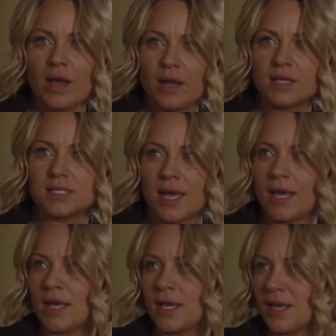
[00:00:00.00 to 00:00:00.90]
Is that
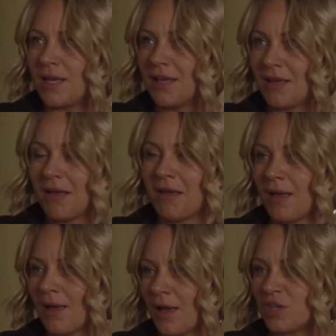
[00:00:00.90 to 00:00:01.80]
it?
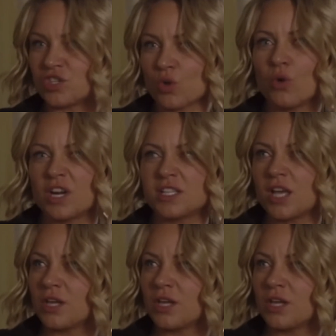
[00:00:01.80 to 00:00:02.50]
You're just all gonna turn your